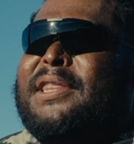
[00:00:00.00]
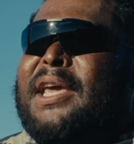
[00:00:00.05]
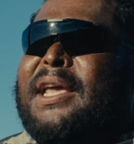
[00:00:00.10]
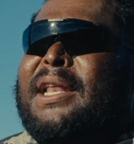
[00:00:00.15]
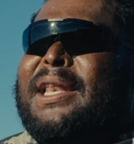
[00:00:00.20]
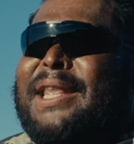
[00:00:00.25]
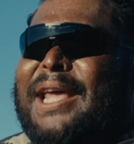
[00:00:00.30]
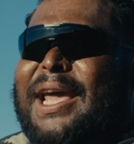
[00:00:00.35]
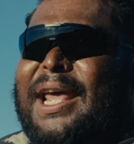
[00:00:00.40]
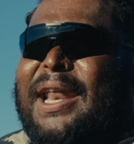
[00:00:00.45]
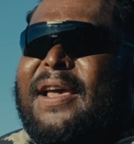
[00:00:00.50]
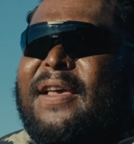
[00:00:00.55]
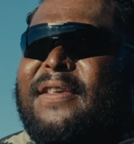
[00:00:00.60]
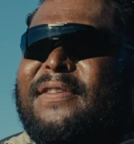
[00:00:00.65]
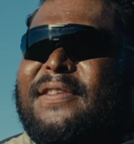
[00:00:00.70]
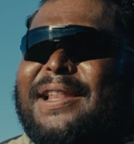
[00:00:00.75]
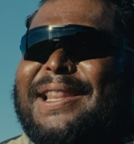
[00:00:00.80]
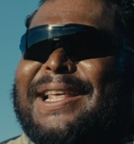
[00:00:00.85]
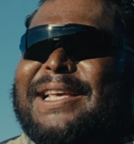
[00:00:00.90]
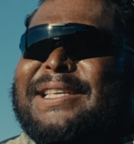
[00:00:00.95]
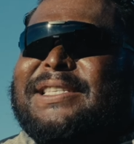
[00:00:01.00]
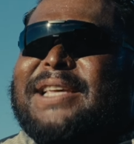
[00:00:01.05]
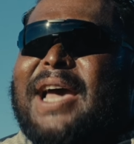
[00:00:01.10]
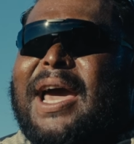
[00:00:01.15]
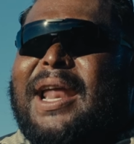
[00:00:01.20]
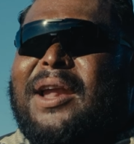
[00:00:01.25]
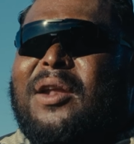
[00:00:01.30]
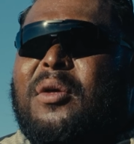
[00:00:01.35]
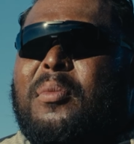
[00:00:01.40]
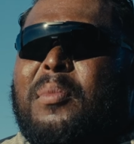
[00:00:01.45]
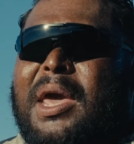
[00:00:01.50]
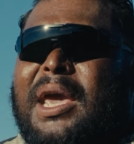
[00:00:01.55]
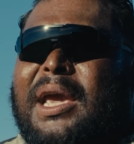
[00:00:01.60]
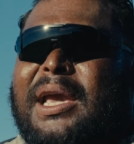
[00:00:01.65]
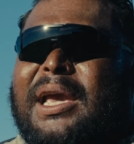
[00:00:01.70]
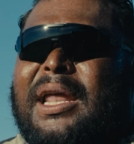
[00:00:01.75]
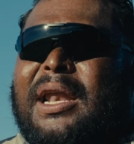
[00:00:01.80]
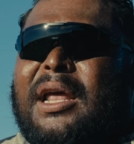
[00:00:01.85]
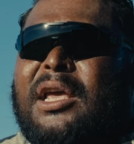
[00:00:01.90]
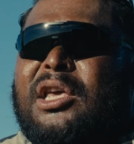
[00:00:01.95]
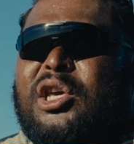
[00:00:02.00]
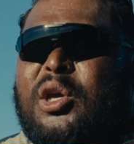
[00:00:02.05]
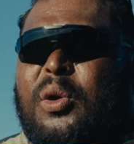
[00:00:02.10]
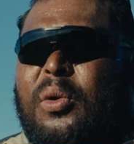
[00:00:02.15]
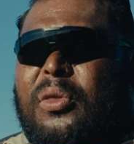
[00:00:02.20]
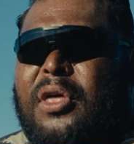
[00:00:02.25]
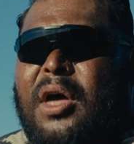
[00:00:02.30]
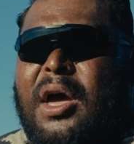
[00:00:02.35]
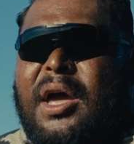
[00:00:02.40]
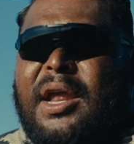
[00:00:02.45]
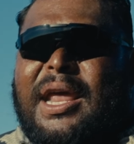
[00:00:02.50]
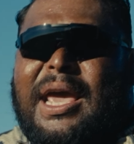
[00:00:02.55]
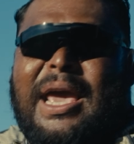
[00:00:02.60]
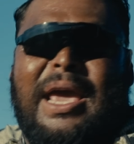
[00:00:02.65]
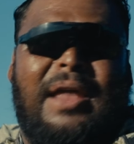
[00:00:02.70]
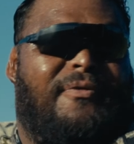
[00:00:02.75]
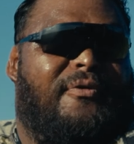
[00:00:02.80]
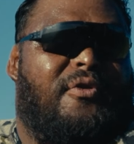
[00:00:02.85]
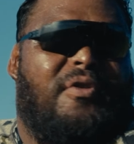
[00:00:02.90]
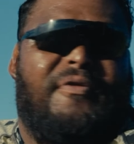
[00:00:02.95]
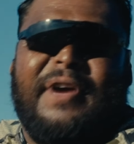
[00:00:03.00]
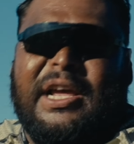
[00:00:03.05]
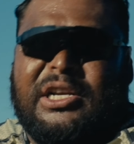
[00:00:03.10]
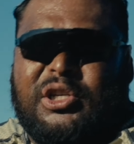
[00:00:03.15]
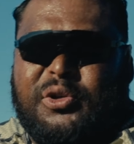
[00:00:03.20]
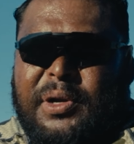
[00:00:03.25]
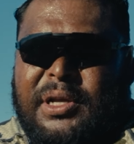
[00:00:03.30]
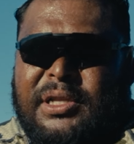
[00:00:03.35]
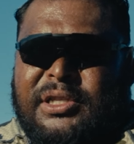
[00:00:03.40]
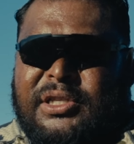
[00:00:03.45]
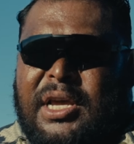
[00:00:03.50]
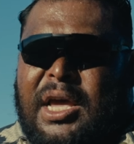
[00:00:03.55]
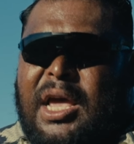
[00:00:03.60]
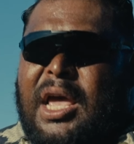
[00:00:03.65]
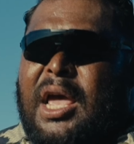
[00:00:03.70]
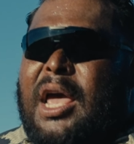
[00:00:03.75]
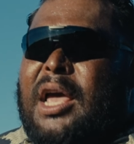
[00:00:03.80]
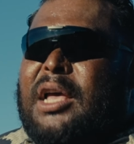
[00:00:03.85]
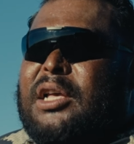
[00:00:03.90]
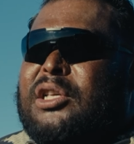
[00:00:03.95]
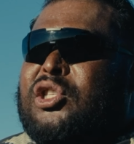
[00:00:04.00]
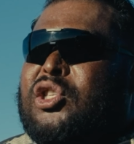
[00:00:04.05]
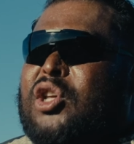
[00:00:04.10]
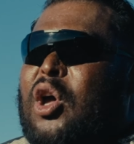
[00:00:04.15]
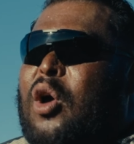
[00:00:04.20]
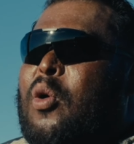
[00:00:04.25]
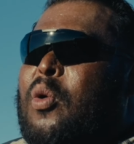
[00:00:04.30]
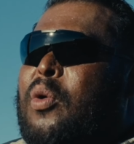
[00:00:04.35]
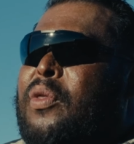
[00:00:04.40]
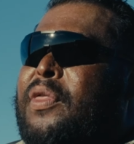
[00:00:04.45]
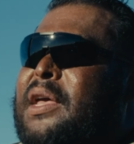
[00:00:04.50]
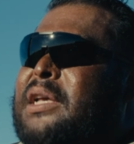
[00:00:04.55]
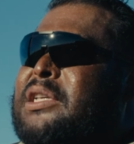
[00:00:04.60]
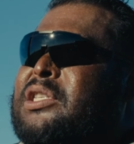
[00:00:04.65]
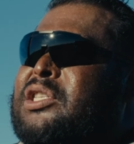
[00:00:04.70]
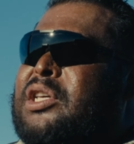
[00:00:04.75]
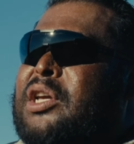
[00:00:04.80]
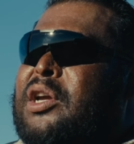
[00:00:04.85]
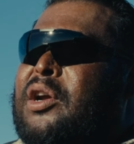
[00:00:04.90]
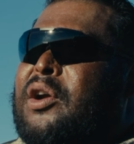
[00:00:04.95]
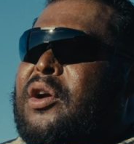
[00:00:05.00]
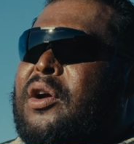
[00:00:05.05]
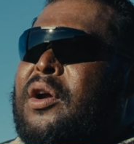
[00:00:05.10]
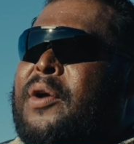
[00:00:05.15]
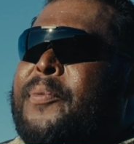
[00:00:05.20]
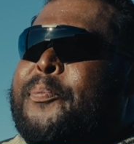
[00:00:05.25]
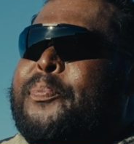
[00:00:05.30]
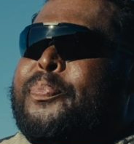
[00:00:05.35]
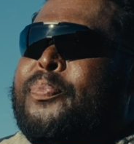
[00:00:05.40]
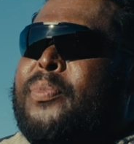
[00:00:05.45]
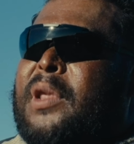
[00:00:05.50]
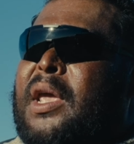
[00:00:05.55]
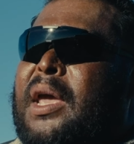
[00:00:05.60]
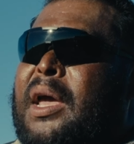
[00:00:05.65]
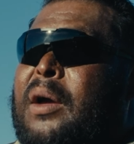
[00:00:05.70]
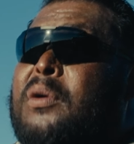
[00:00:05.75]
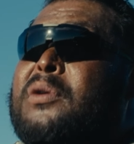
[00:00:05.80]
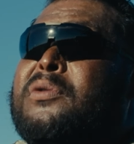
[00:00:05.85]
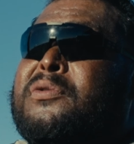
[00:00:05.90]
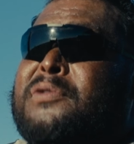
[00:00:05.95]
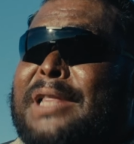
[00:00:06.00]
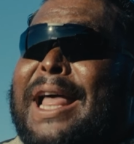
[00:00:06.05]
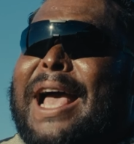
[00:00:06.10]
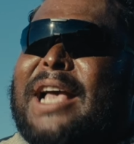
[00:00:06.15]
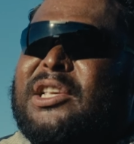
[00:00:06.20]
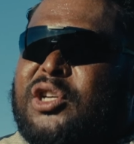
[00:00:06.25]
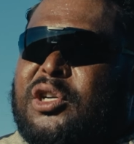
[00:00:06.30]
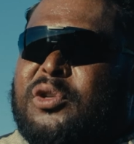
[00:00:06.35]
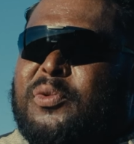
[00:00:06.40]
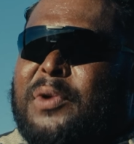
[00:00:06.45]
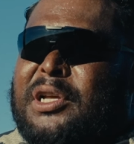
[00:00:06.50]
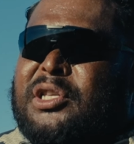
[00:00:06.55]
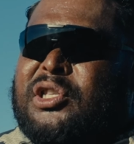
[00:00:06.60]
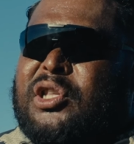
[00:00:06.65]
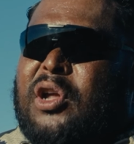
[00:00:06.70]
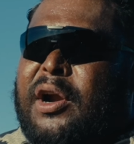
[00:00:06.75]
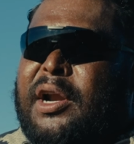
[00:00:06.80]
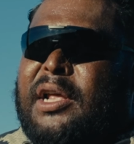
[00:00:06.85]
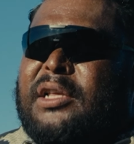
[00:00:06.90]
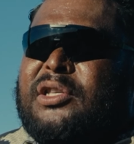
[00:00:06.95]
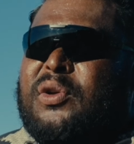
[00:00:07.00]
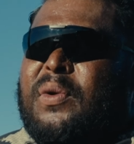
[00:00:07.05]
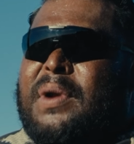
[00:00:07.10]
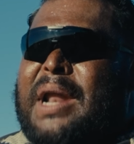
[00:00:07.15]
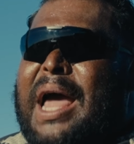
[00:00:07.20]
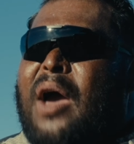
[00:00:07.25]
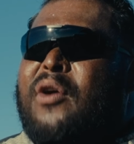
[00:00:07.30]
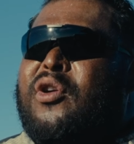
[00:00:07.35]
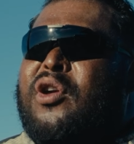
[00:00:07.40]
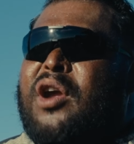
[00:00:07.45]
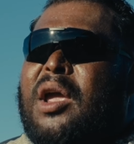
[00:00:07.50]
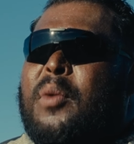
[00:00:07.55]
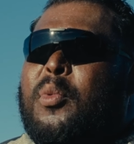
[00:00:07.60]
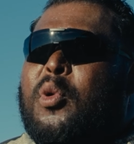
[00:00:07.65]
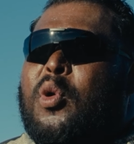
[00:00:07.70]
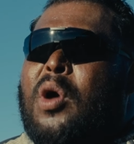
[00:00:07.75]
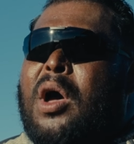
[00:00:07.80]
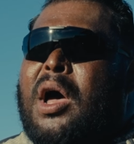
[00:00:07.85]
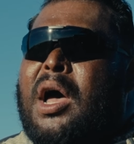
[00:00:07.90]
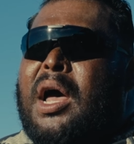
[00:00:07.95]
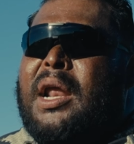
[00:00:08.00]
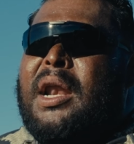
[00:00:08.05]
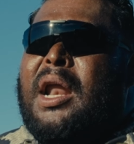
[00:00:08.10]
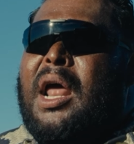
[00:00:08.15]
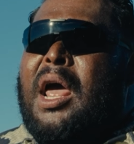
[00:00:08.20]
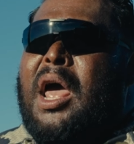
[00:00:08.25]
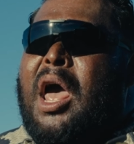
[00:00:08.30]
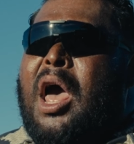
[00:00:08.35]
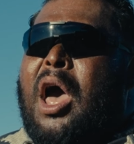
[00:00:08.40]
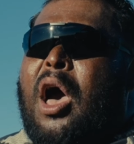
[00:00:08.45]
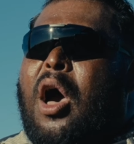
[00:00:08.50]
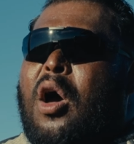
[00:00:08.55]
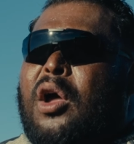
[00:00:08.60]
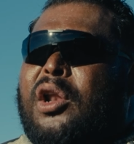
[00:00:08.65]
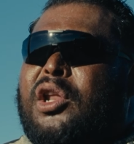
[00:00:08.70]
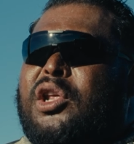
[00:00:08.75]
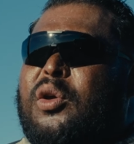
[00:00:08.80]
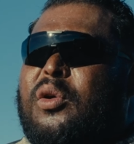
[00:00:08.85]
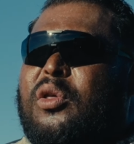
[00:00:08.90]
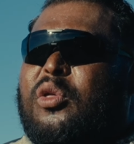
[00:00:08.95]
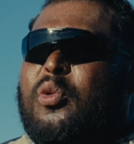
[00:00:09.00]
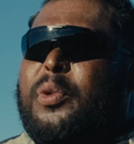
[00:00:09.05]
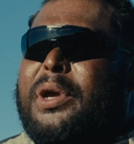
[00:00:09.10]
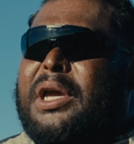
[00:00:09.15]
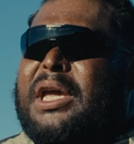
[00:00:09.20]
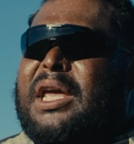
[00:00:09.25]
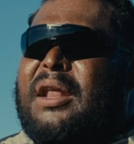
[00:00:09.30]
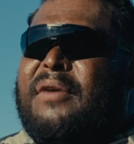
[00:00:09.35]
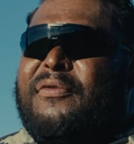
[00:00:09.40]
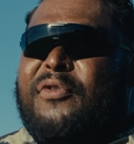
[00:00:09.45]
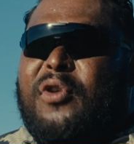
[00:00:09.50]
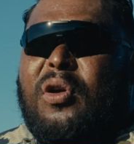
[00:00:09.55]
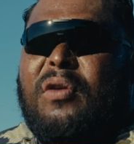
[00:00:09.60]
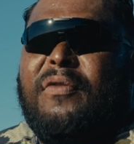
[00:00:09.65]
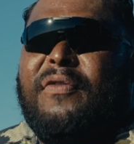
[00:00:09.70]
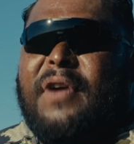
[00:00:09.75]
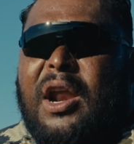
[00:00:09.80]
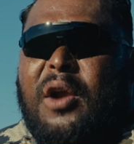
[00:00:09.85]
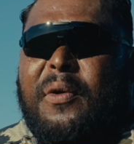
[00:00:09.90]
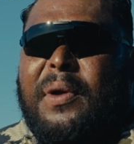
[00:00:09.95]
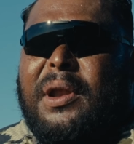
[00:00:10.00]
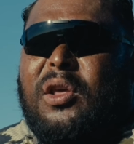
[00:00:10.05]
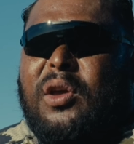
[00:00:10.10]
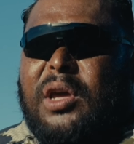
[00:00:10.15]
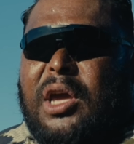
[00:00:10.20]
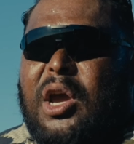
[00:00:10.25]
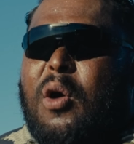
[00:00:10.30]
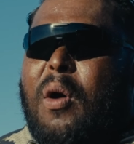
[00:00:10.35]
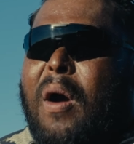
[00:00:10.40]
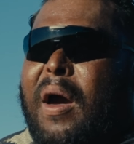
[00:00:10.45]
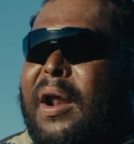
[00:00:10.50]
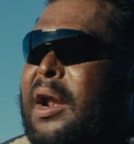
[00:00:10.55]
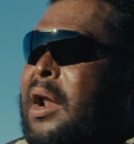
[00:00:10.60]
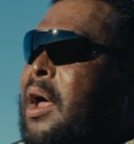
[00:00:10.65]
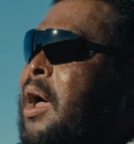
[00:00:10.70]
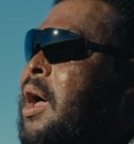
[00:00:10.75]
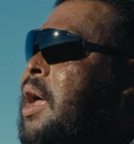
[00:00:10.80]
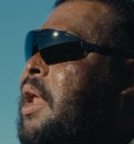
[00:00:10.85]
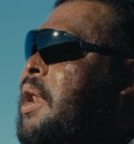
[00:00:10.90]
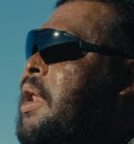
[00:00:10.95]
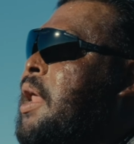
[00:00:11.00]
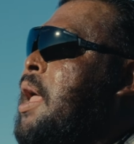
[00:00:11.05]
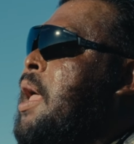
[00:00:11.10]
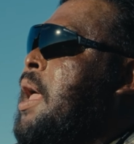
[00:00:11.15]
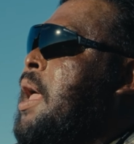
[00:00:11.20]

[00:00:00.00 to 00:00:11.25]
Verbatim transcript: they did is that they decided to make it a youth hunt and for veterans. So this year, uh, or it was last year's when it started. So now you're able to hunt on Youth Weekend. If you're a veteran, you can go out and hunt.